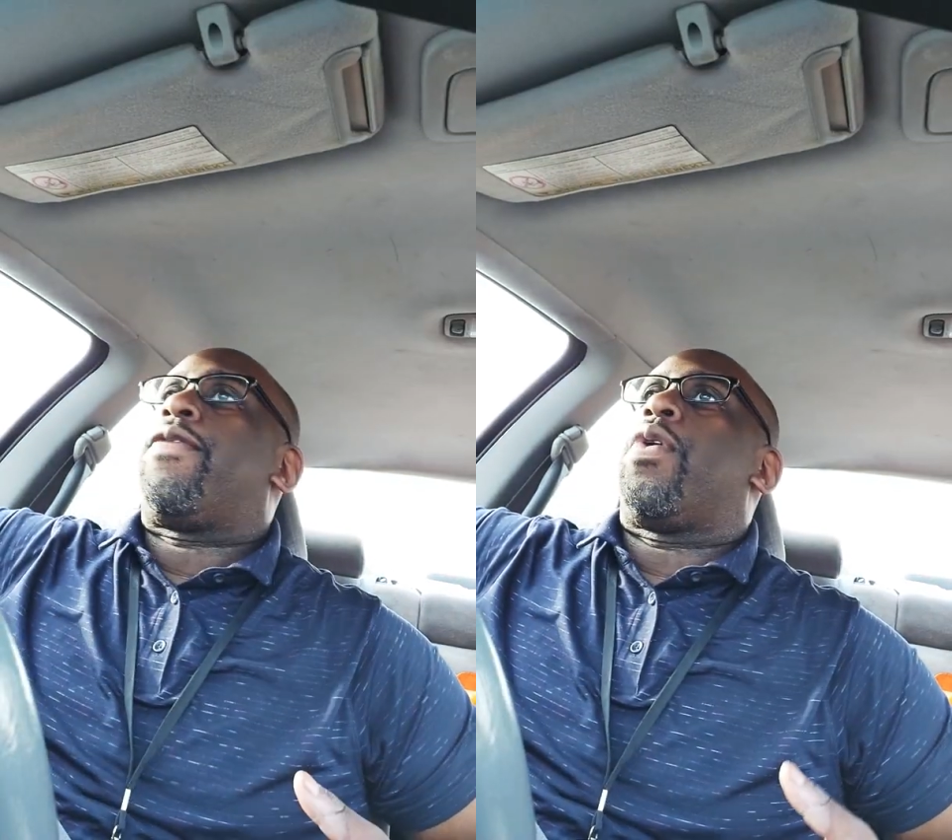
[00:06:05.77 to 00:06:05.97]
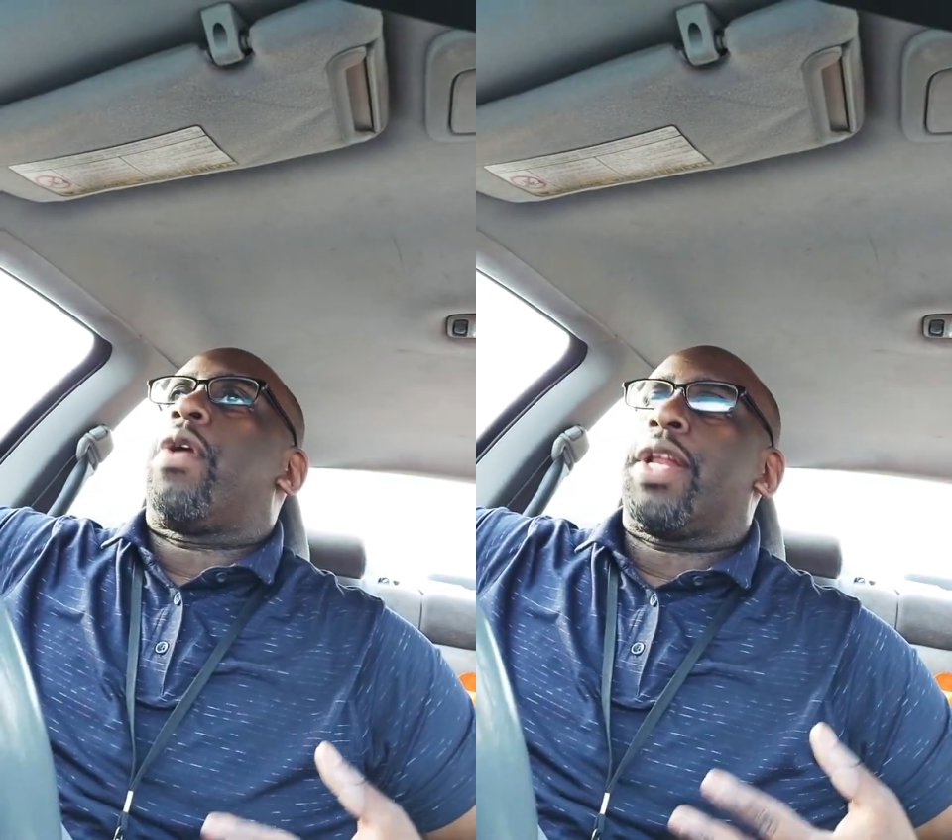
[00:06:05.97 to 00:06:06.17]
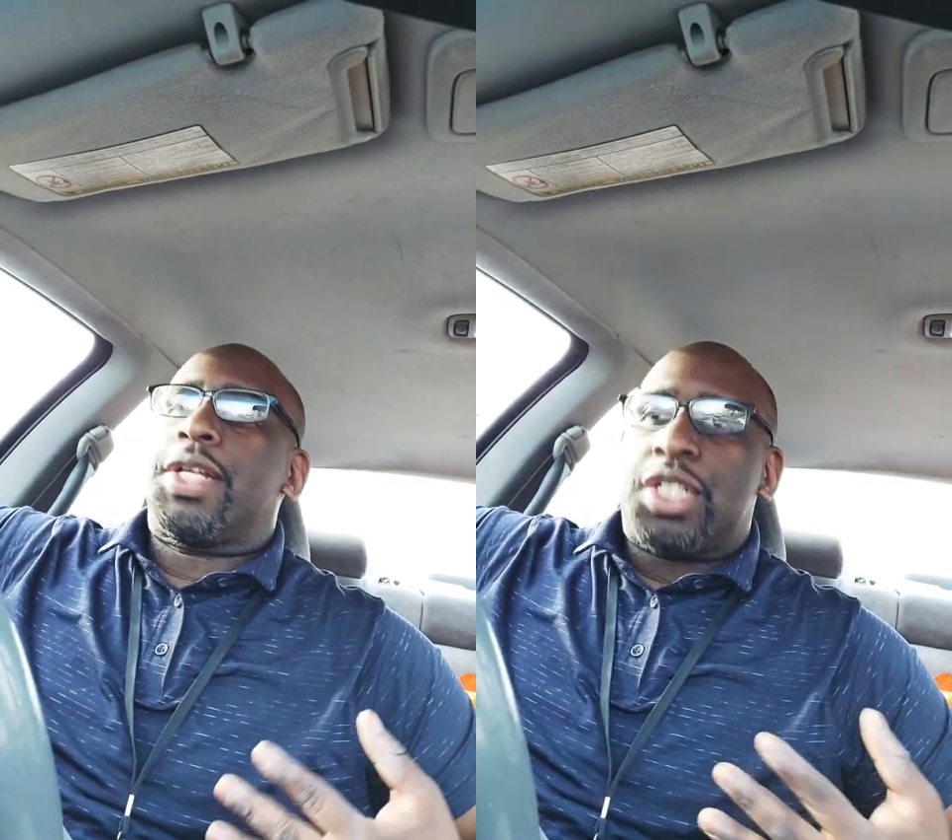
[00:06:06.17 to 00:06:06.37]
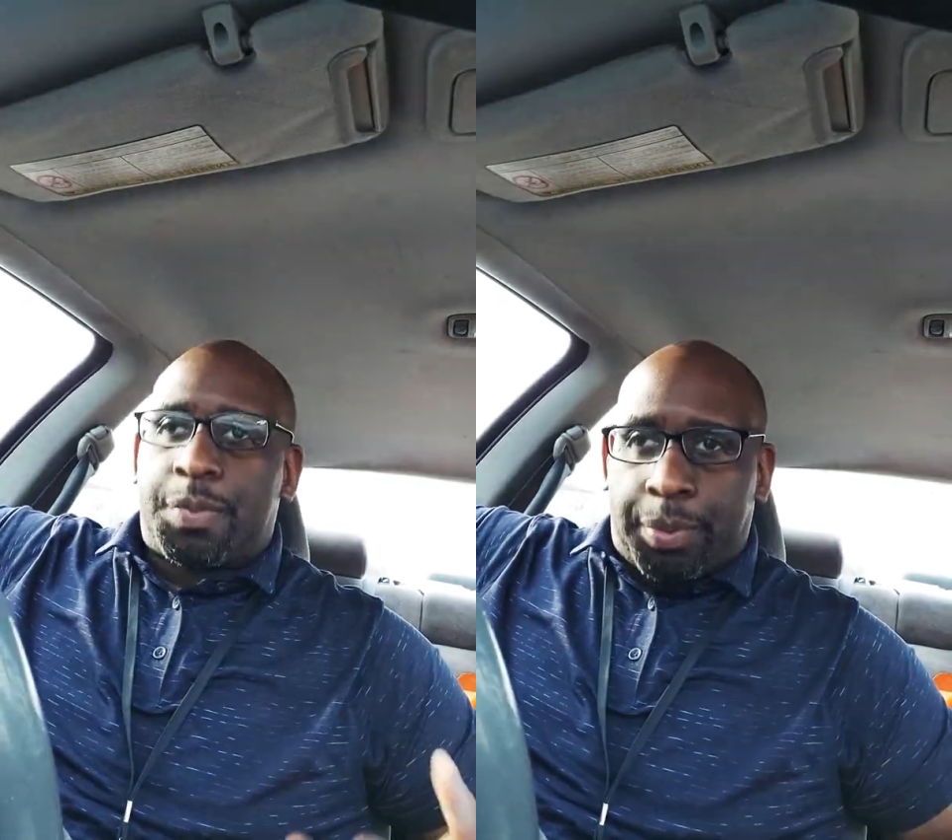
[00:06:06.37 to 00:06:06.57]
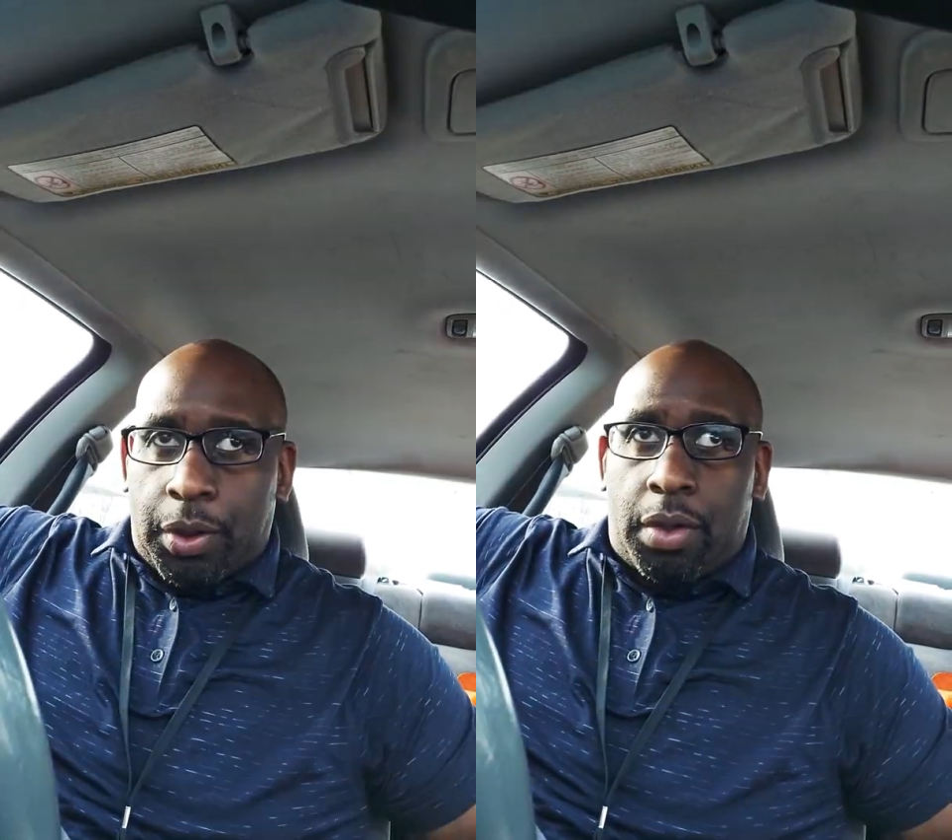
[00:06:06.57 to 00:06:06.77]
Ford
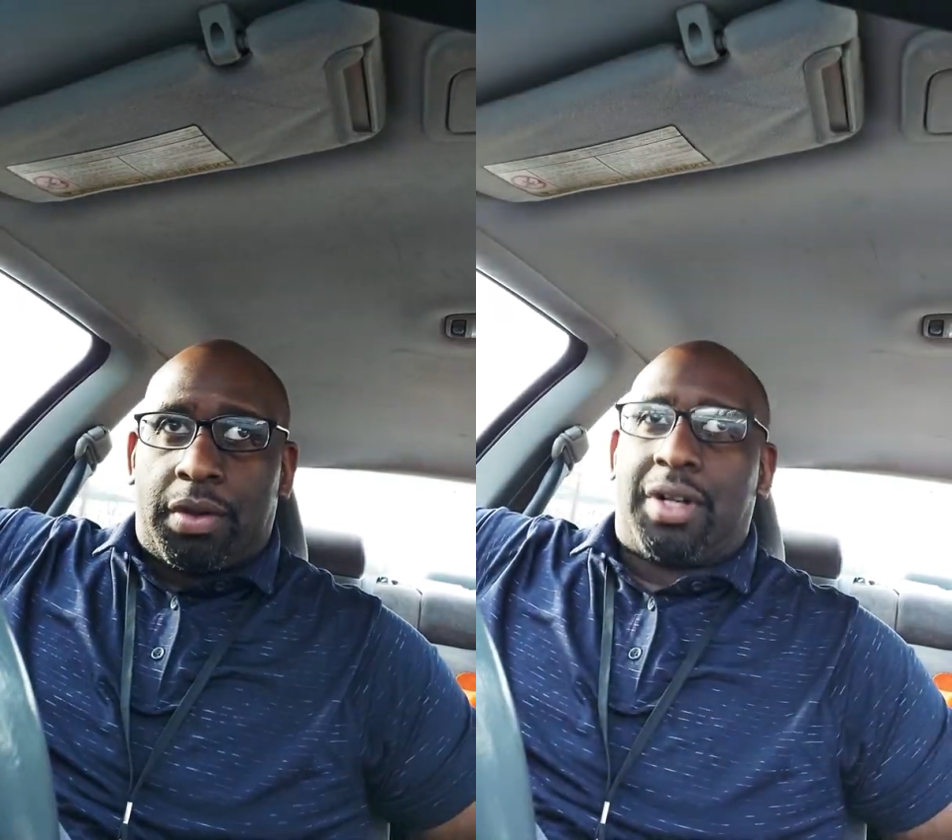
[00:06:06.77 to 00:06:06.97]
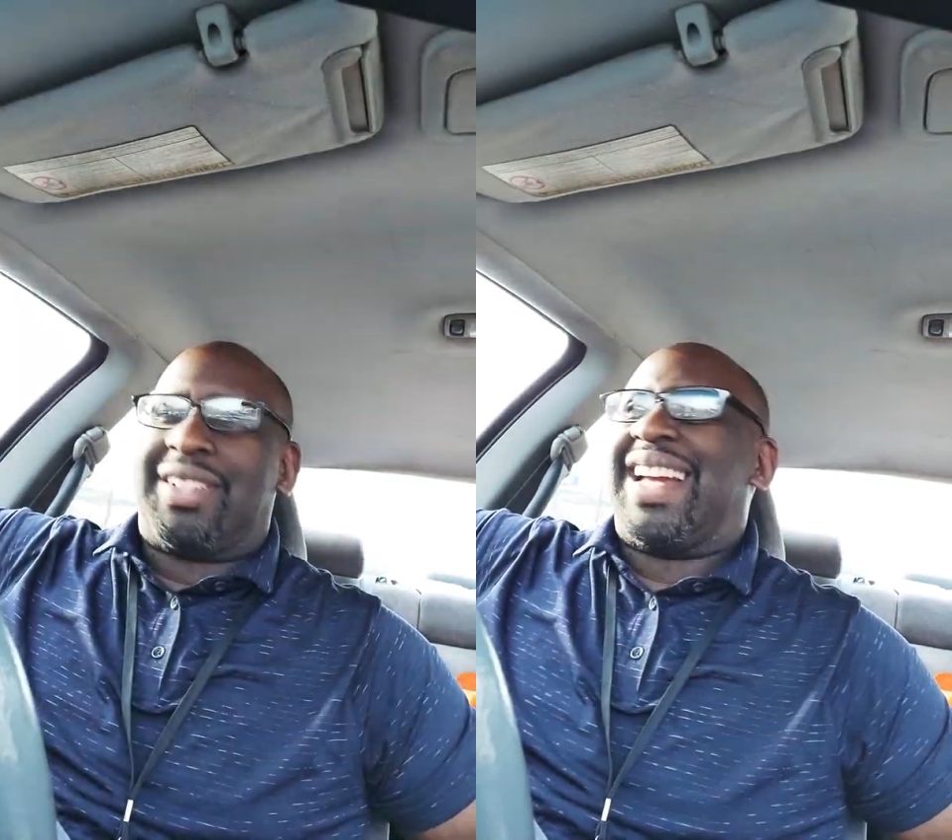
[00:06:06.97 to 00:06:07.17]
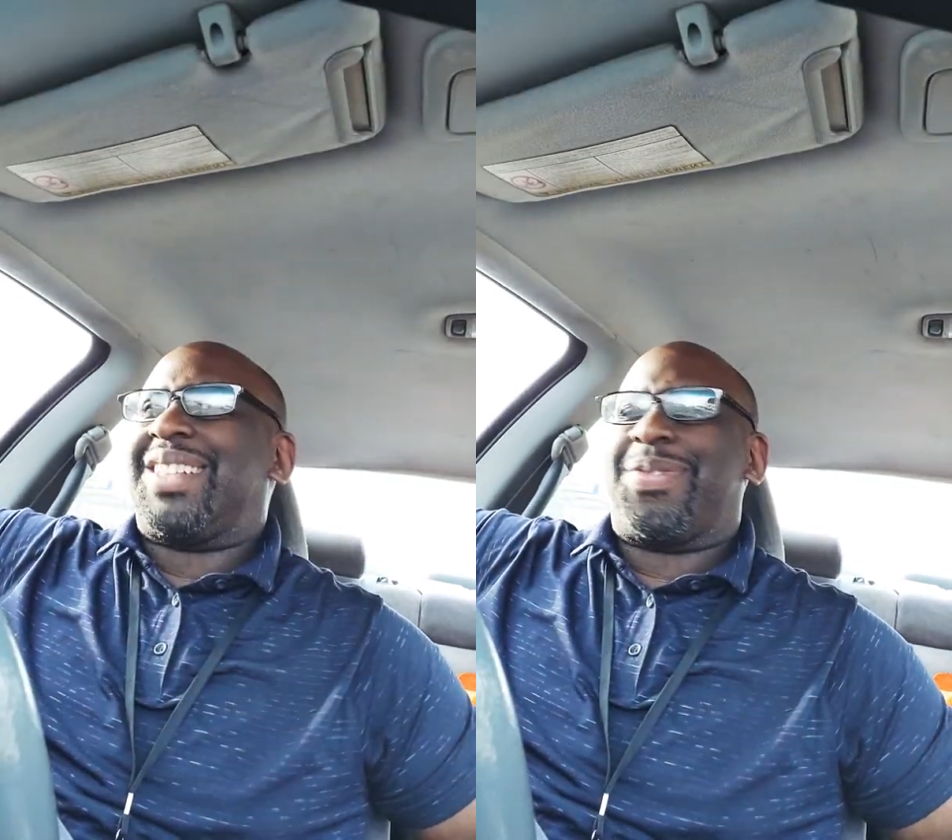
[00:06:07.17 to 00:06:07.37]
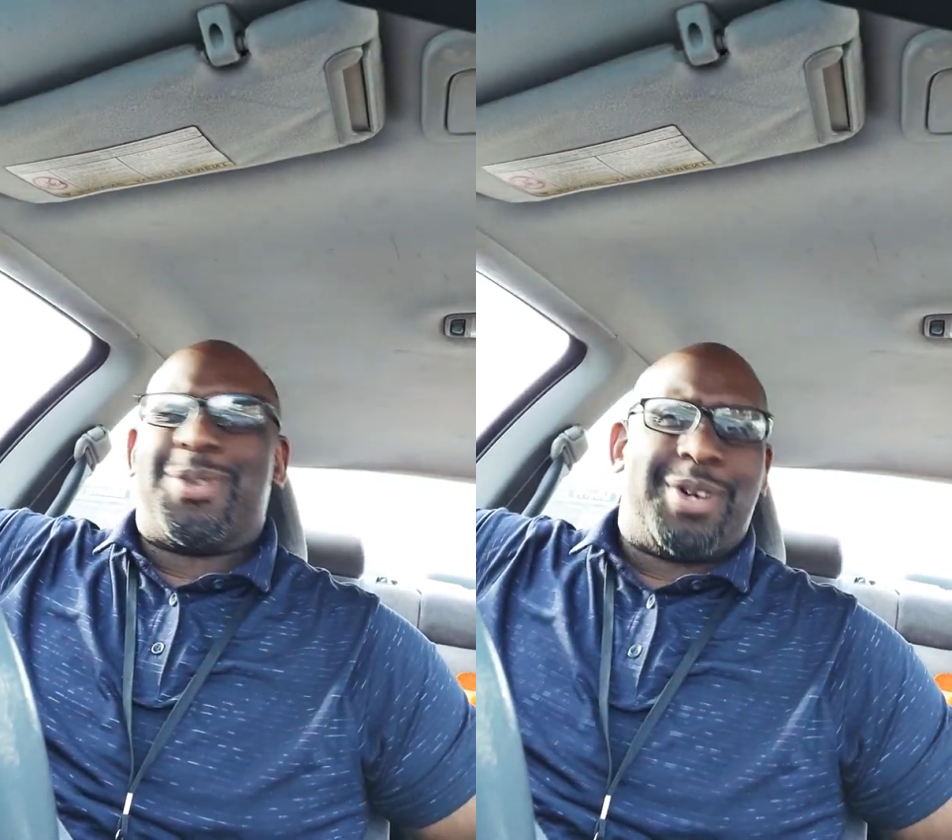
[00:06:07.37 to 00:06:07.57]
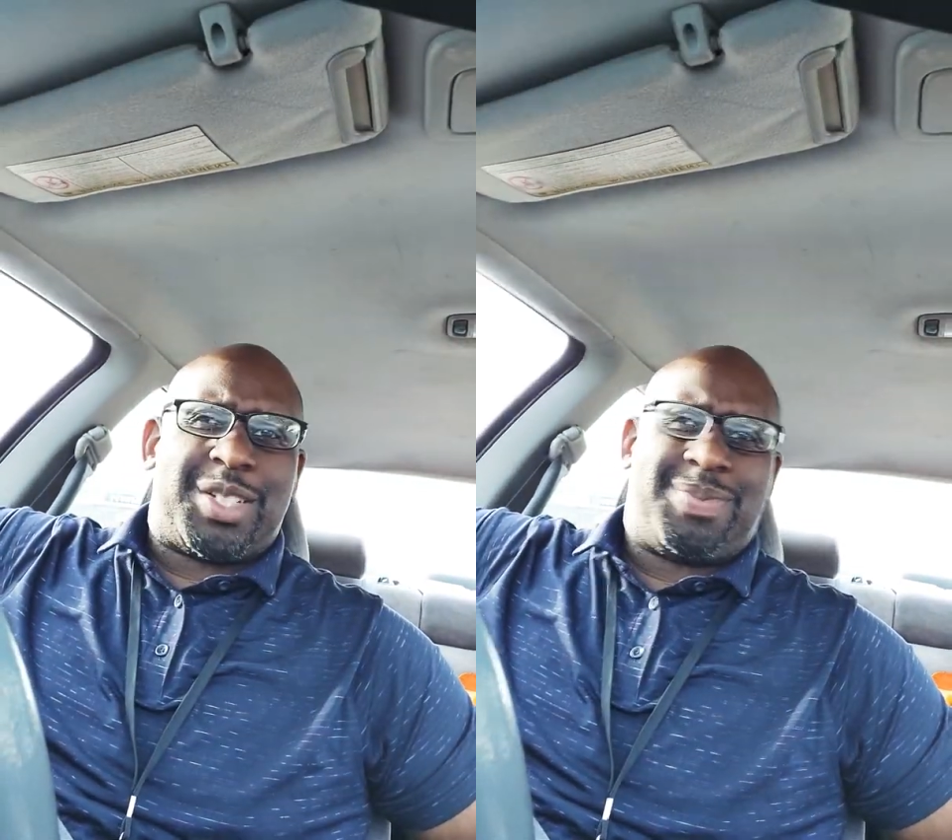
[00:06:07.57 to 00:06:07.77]
Explorer, not the
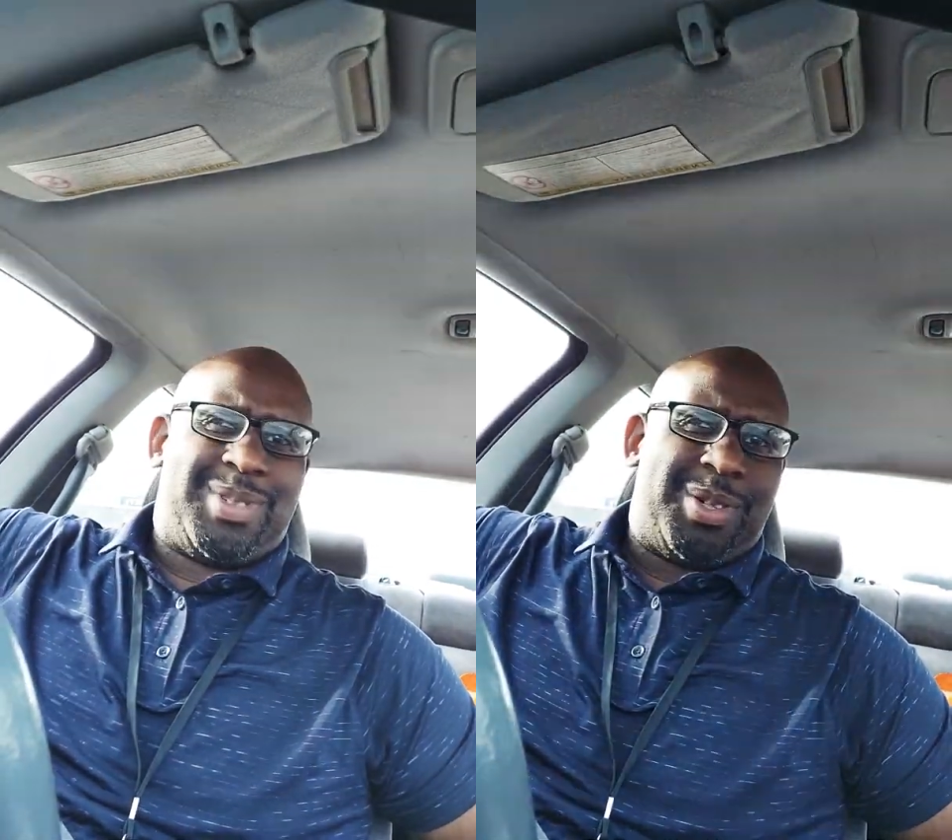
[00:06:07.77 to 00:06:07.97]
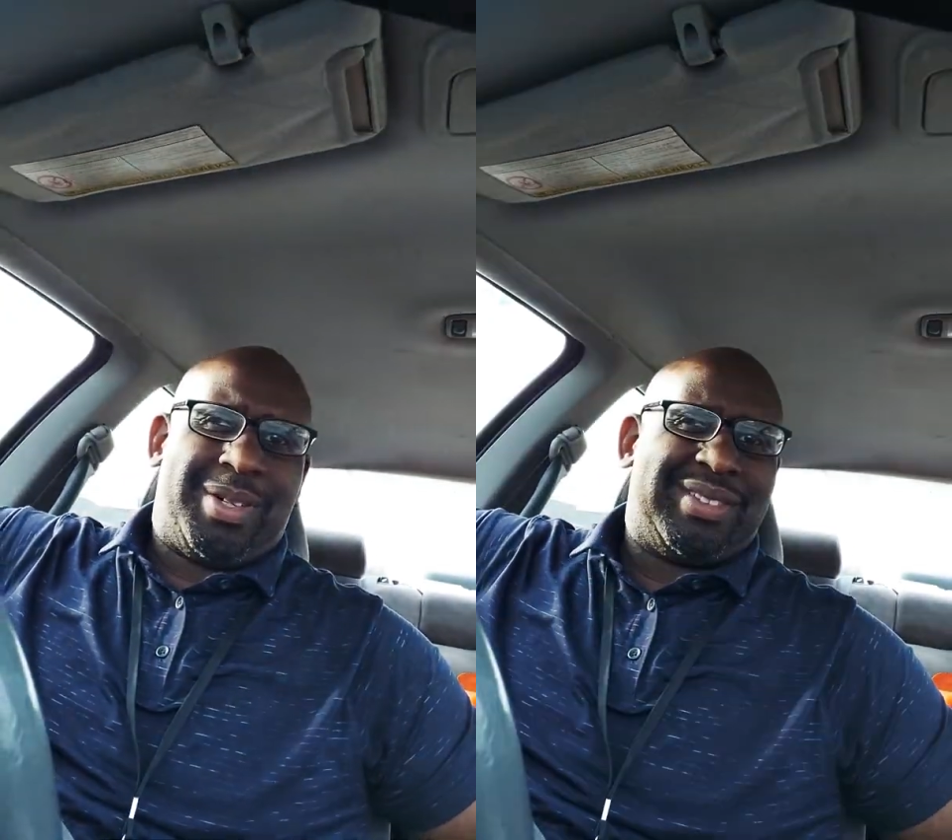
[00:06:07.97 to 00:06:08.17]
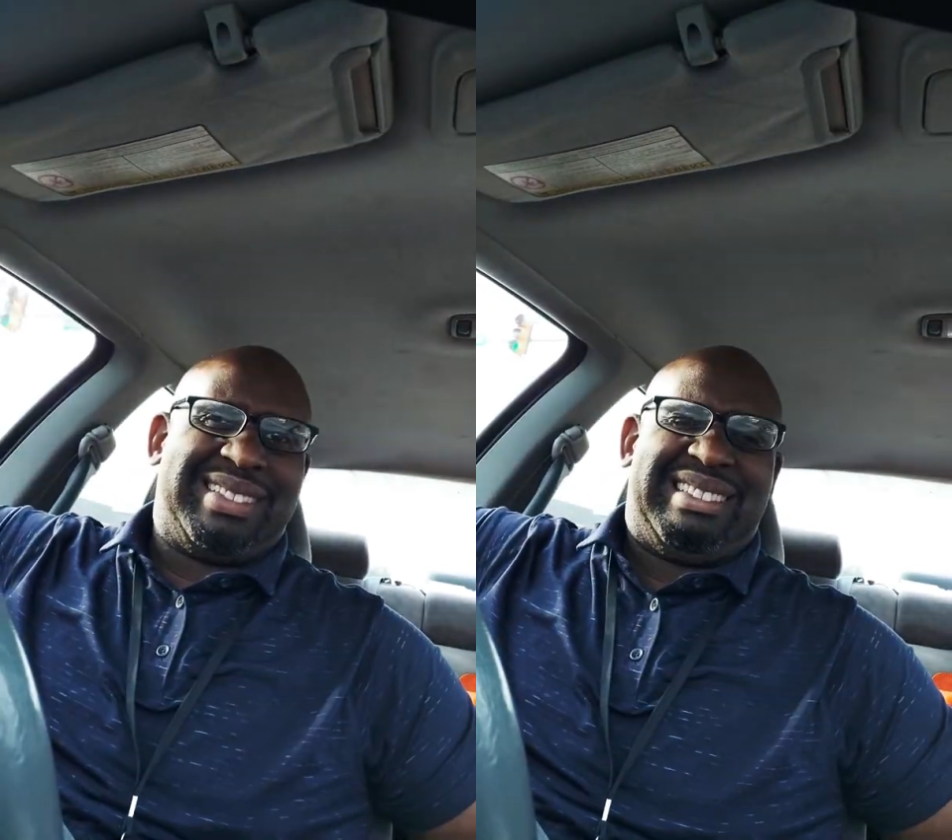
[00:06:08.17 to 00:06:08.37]
Ford Explorer.